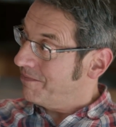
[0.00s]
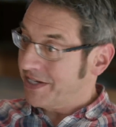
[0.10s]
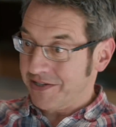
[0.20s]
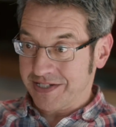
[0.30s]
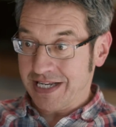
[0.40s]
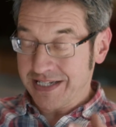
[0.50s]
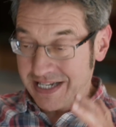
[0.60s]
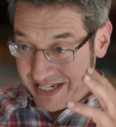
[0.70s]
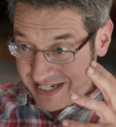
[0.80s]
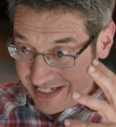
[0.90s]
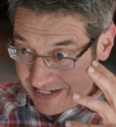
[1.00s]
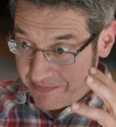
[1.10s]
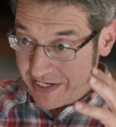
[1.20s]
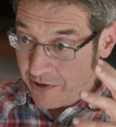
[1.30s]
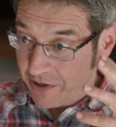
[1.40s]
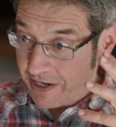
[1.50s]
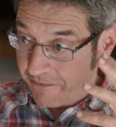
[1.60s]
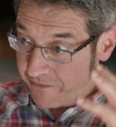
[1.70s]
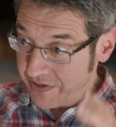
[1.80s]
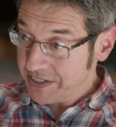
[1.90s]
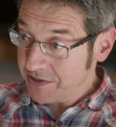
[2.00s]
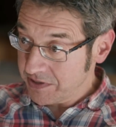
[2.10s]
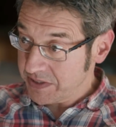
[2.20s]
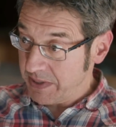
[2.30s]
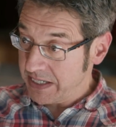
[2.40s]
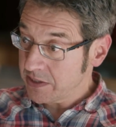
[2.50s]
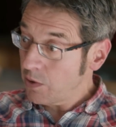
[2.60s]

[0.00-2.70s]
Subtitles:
because there's simply not enough physical space